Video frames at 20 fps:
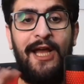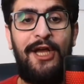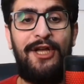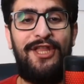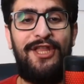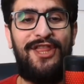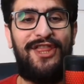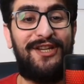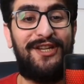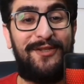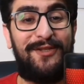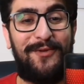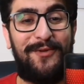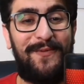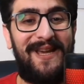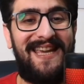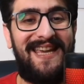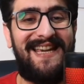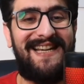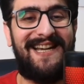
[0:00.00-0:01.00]
This
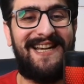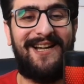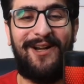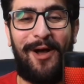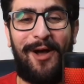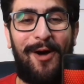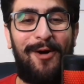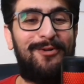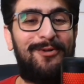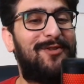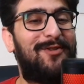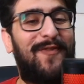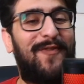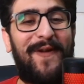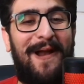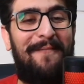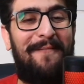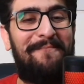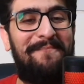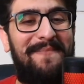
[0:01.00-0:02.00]
week goes
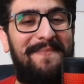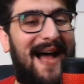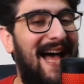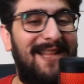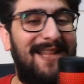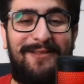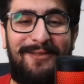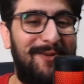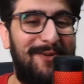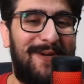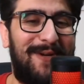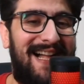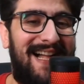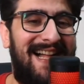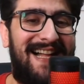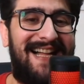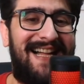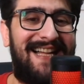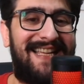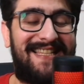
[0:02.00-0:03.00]
from bad to
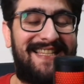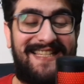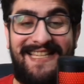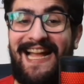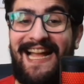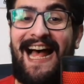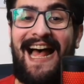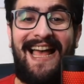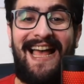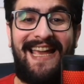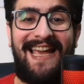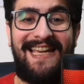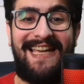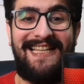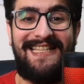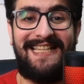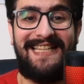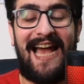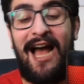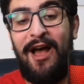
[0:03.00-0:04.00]
worse,
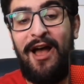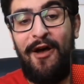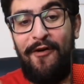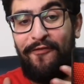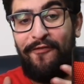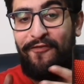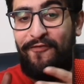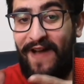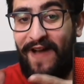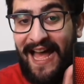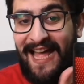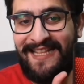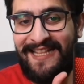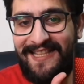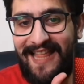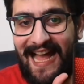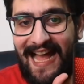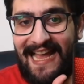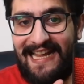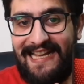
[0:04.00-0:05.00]
guys. Van
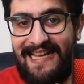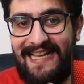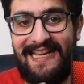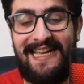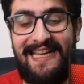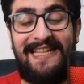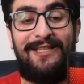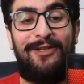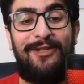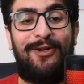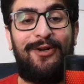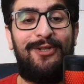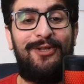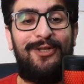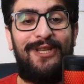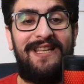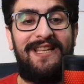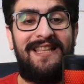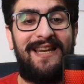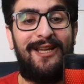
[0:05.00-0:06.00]
Dijk is
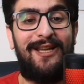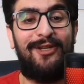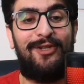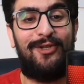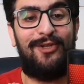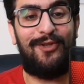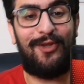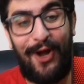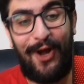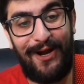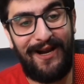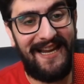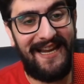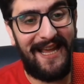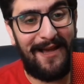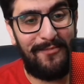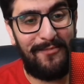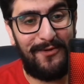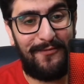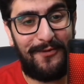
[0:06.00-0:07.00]
considering strongly
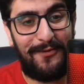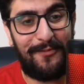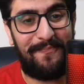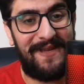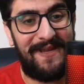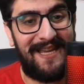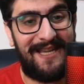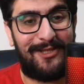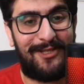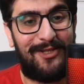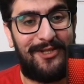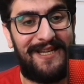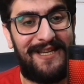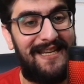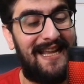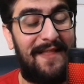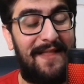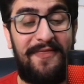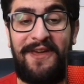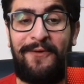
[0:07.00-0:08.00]
a move to
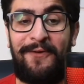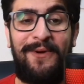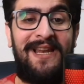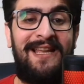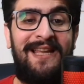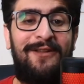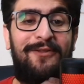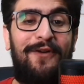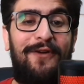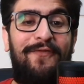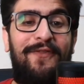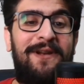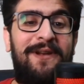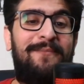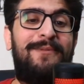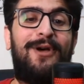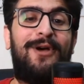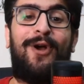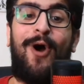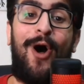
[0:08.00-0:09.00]
PSG, and they're willing to offer
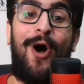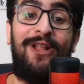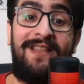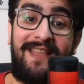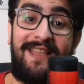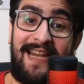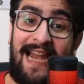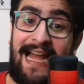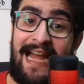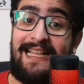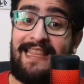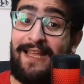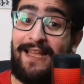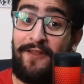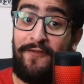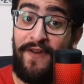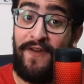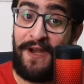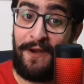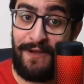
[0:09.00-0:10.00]
him the contract that
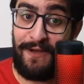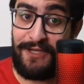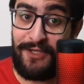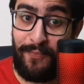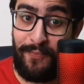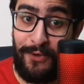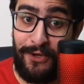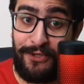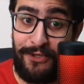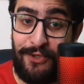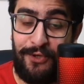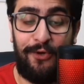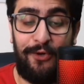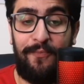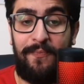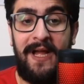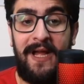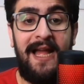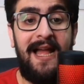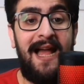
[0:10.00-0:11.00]
Fenway Sports
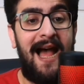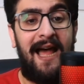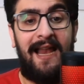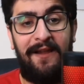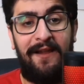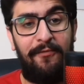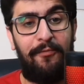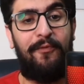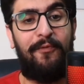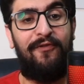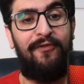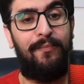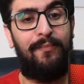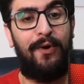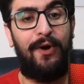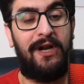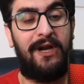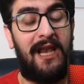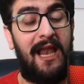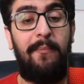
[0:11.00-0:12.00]
Group and Liverpool
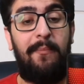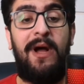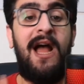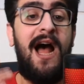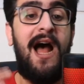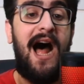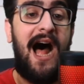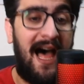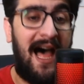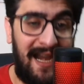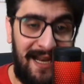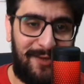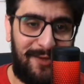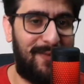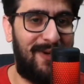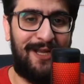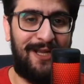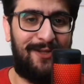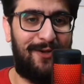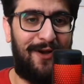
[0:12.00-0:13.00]
Football Club aren't
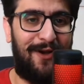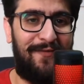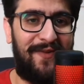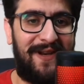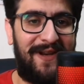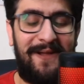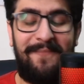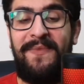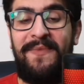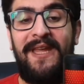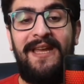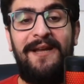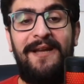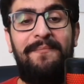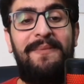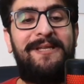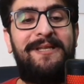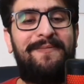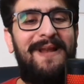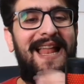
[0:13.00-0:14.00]
willing to offer him.
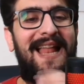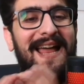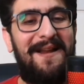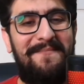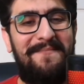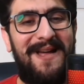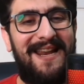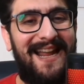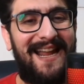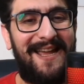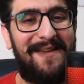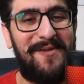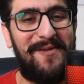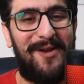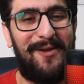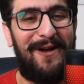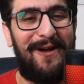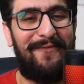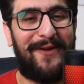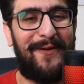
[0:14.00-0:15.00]
Bismillah ar-Rahman ar-Rahim.
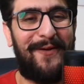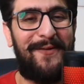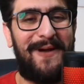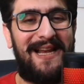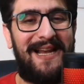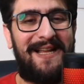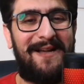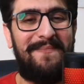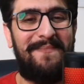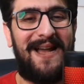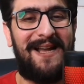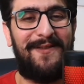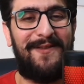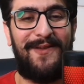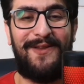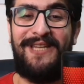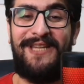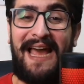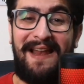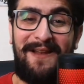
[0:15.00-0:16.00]
Hello, everyone. Welcome back to
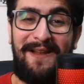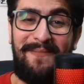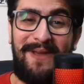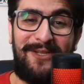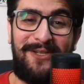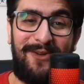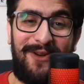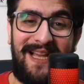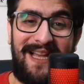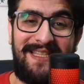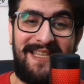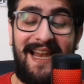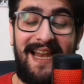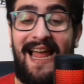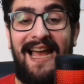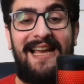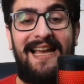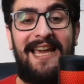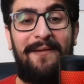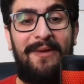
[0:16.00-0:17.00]
the channel. Make sure you guys are
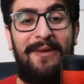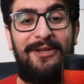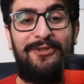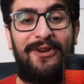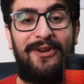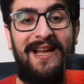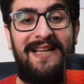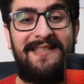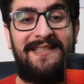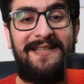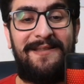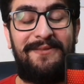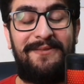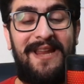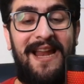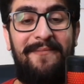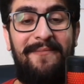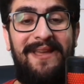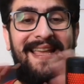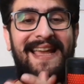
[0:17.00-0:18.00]
liking. Make sure you guys are
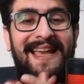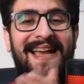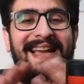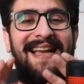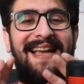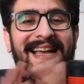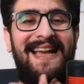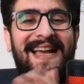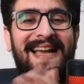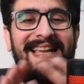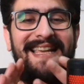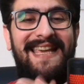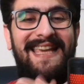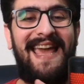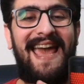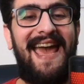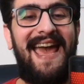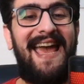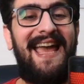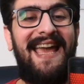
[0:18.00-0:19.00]
subscribing.
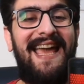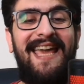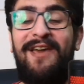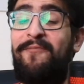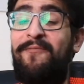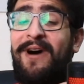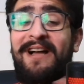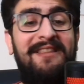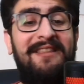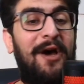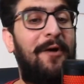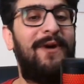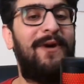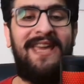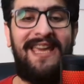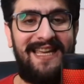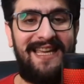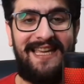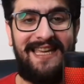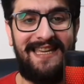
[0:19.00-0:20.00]
Yay! What a
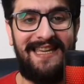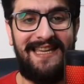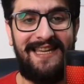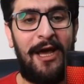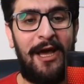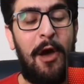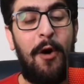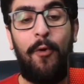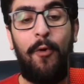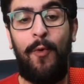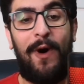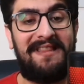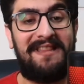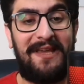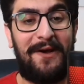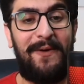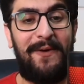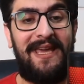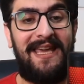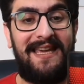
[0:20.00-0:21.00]
week. What
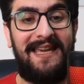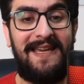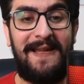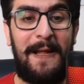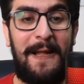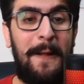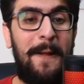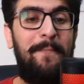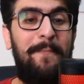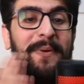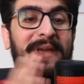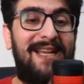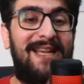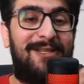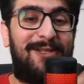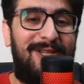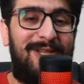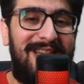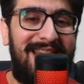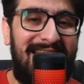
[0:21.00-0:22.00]
a week.
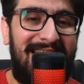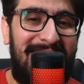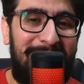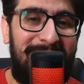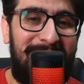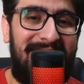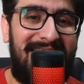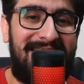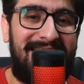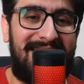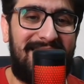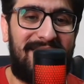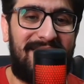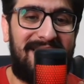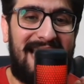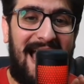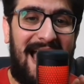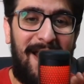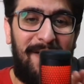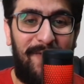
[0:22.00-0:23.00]
PSG eliminate us
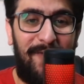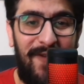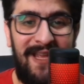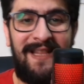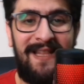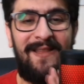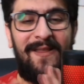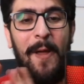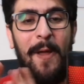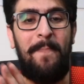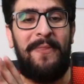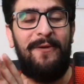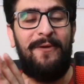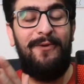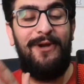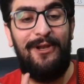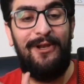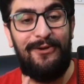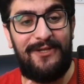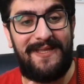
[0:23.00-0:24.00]
at Anfield.
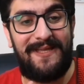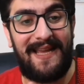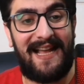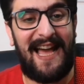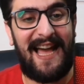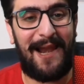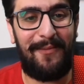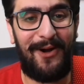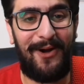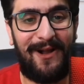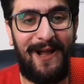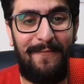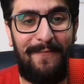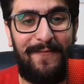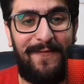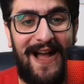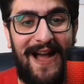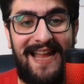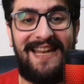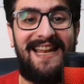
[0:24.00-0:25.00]
We lose the Carabao Cup
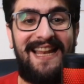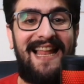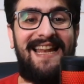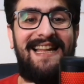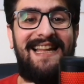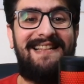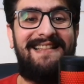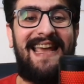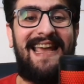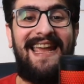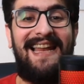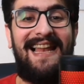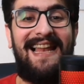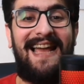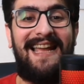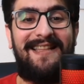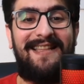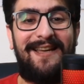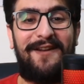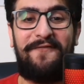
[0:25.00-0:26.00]
final, and a day
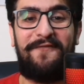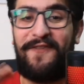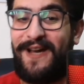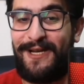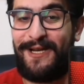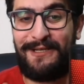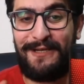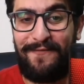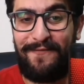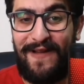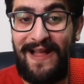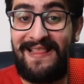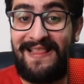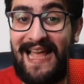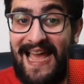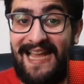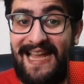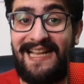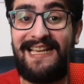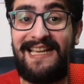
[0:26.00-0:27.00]
later, Virgil van
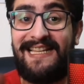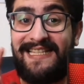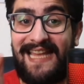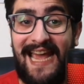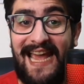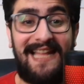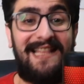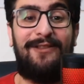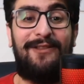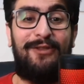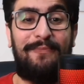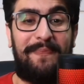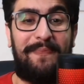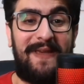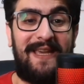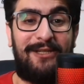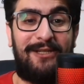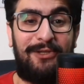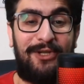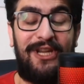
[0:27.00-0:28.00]
Dijk is headed to
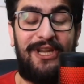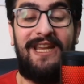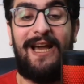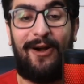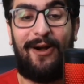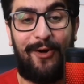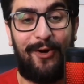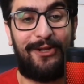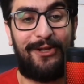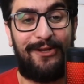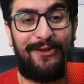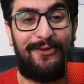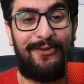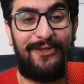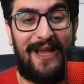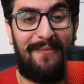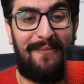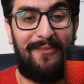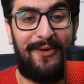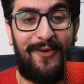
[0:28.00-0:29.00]
PSG, according to
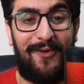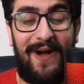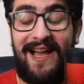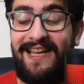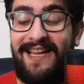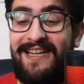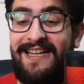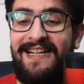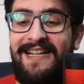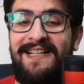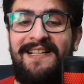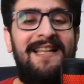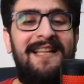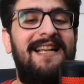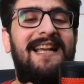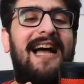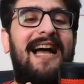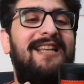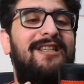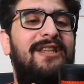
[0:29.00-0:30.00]
Sam Maguire.
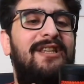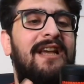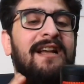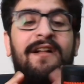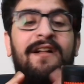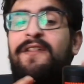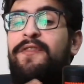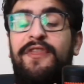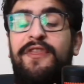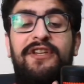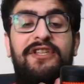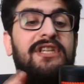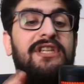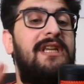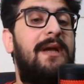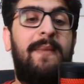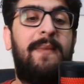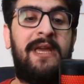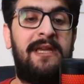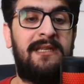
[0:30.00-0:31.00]
Guys, this is
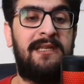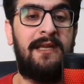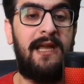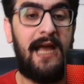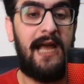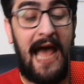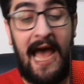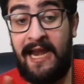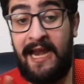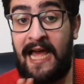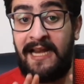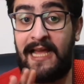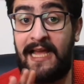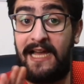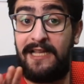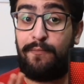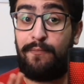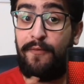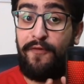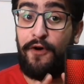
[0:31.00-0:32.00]
amazing. And
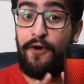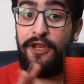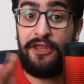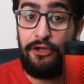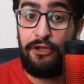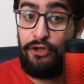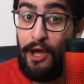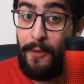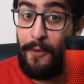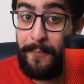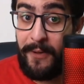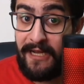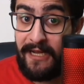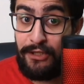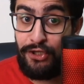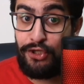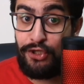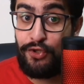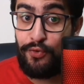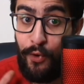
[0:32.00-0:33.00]
guys, before the top
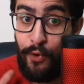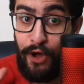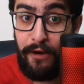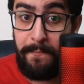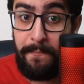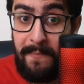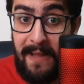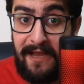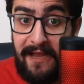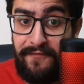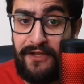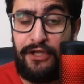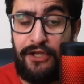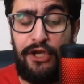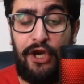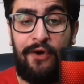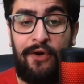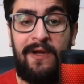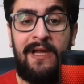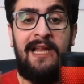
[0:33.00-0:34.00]
reds swarm my
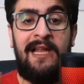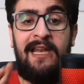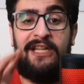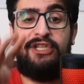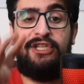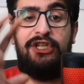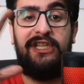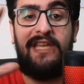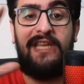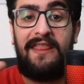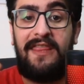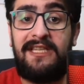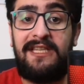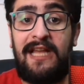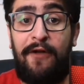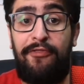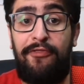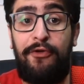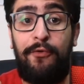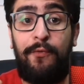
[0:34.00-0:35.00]
video, let's just get this
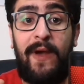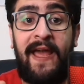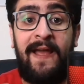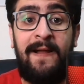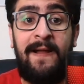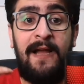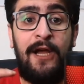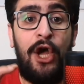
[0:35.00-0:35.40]
out of the way.